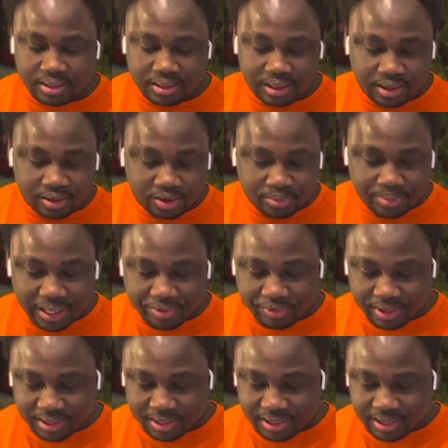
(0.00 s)
Hello,
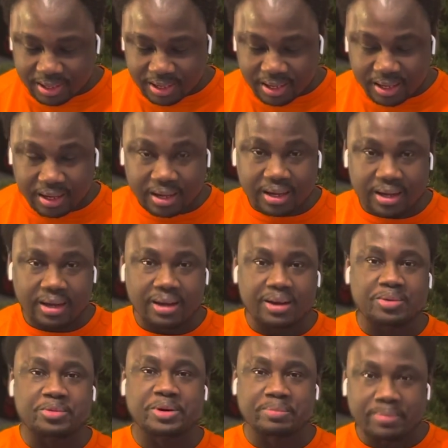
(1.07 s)
beloved. Uh,
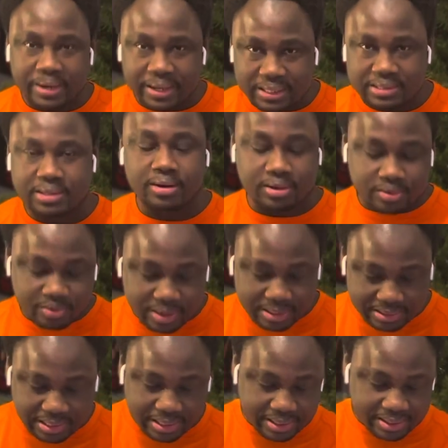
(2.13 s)
we bless God
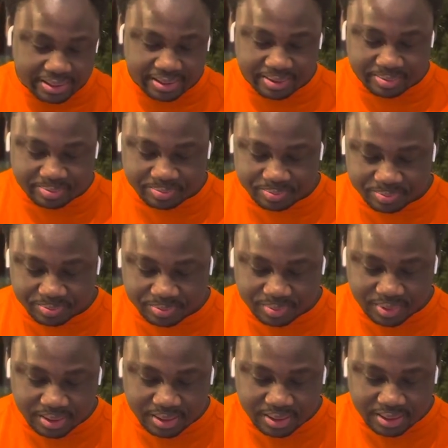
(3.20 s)
once again
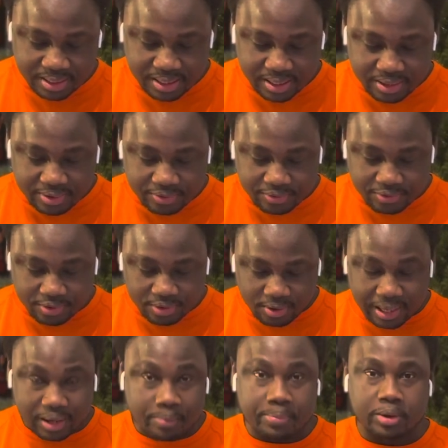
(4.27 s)
for
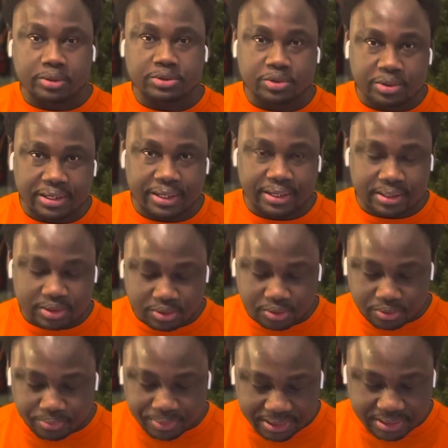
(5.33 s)
an opportunity
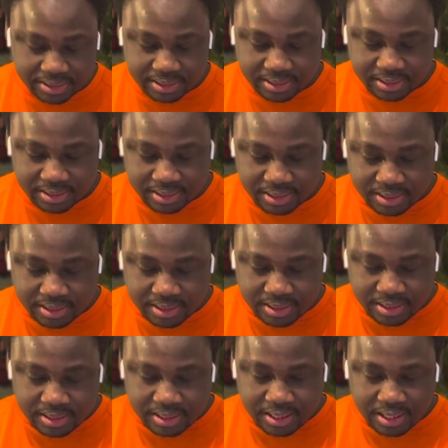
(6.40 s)
to meet
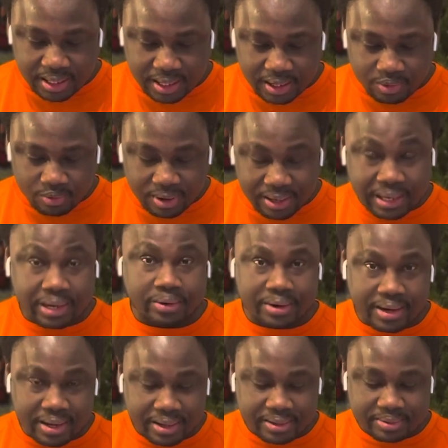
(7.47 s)
uh, one
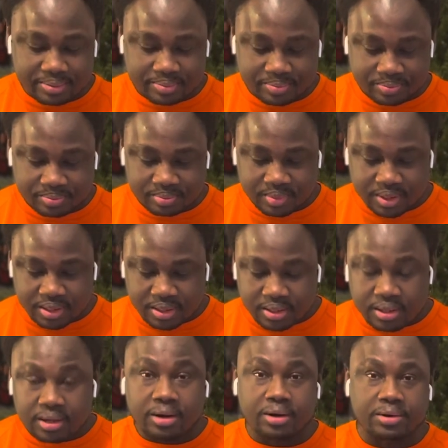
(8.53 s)
another
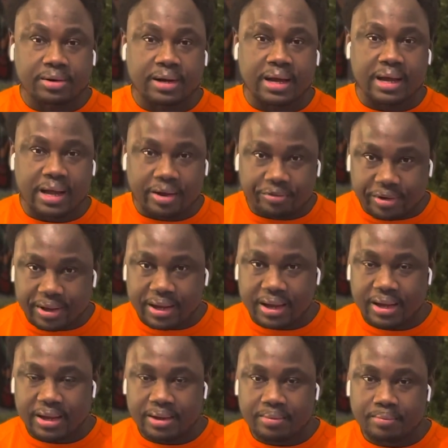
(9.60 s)
on
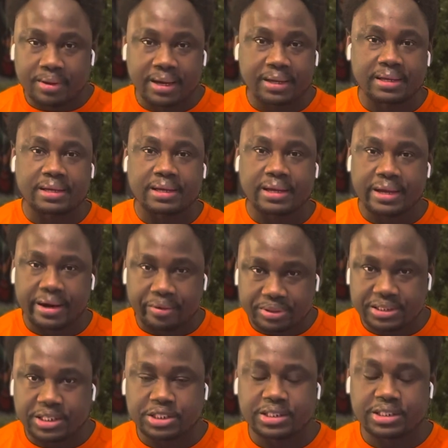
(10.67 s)
Africa My
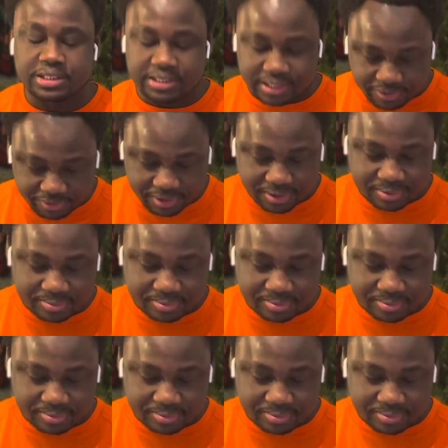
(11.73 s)
Heritage TV.